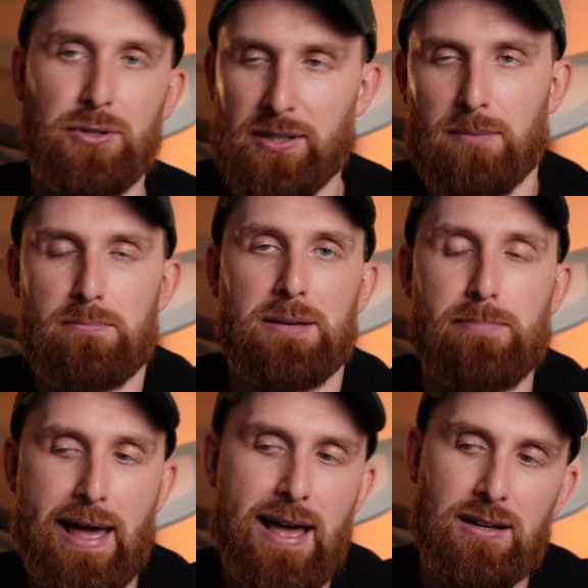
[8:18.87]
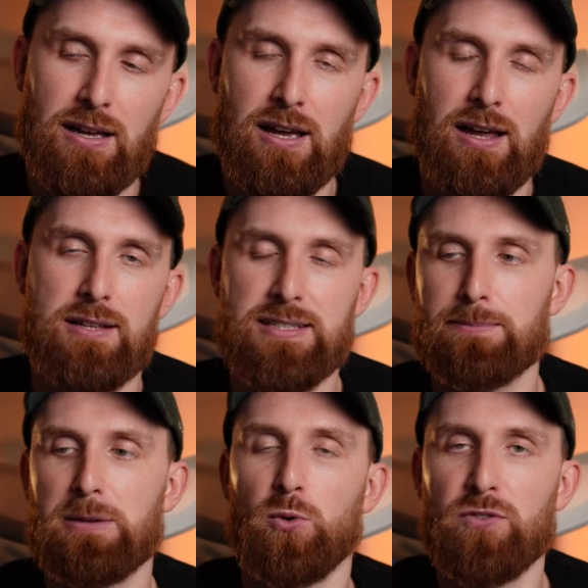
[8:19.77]
putting a big bag, it's going
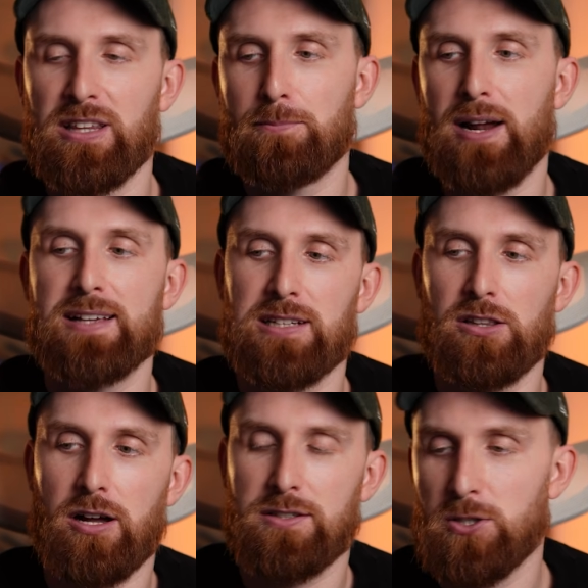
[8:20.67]
to be moving the price a lot.